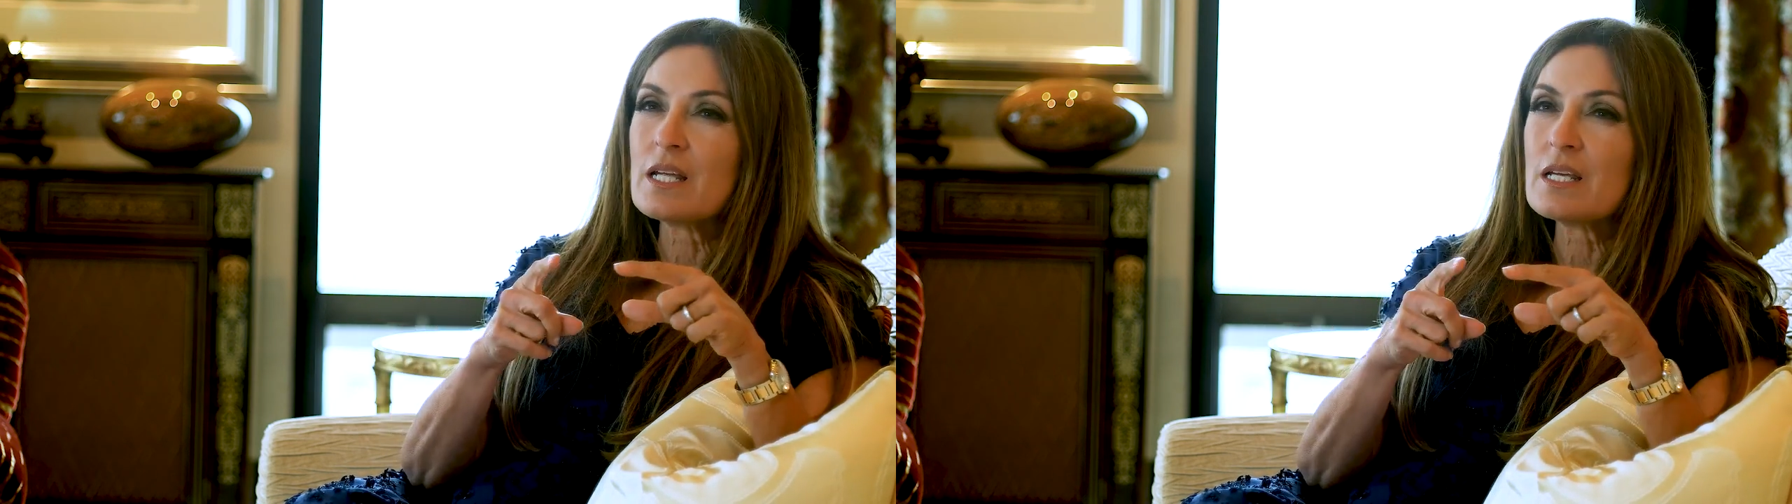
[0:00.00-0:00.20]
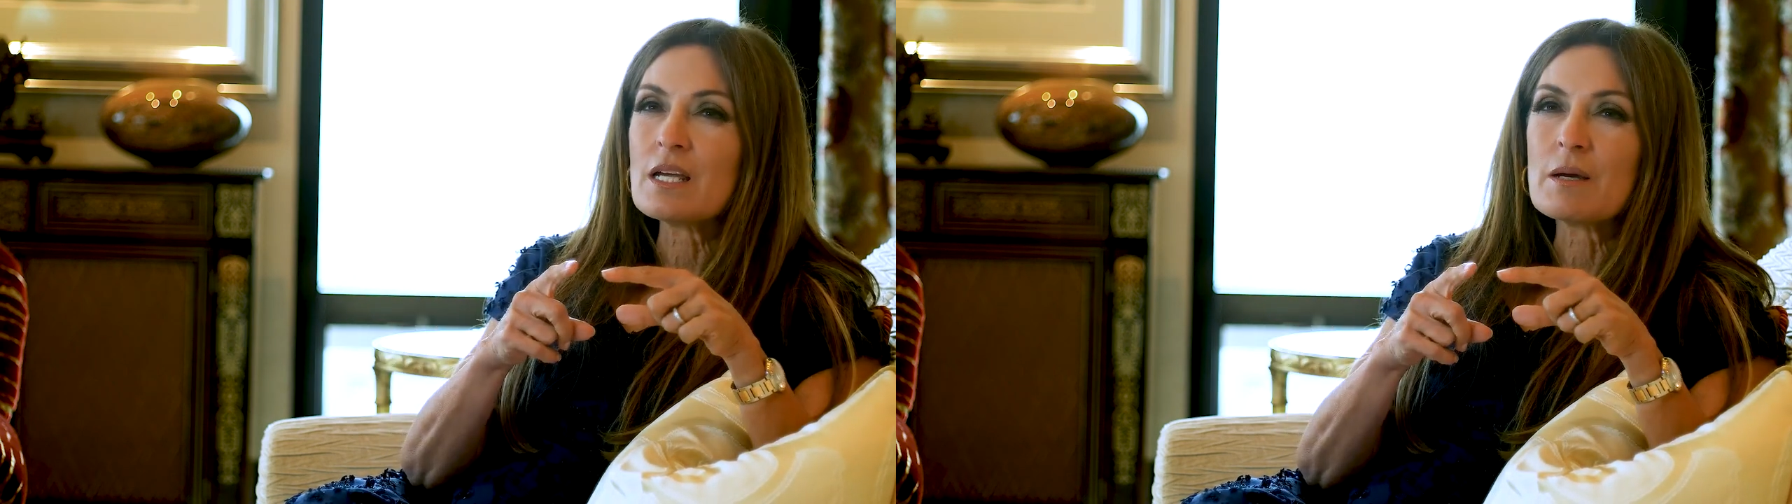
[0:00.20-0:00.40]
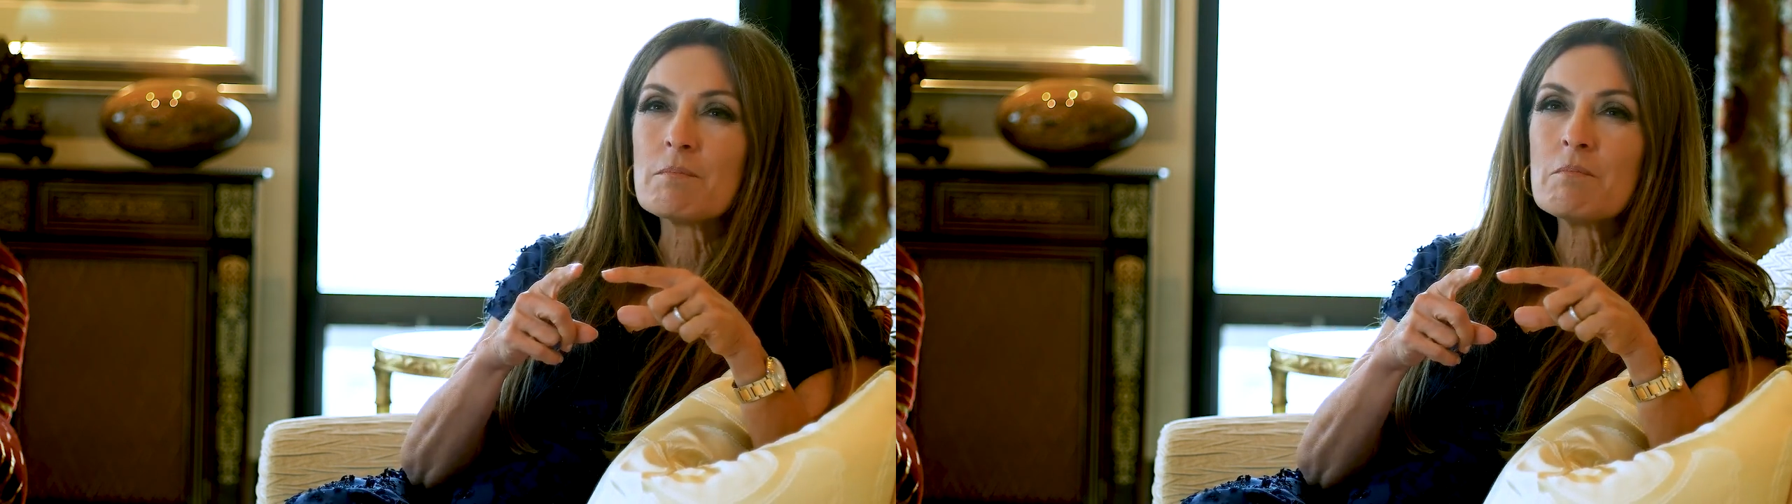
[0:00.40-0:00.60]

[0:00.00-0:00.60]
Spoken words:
in a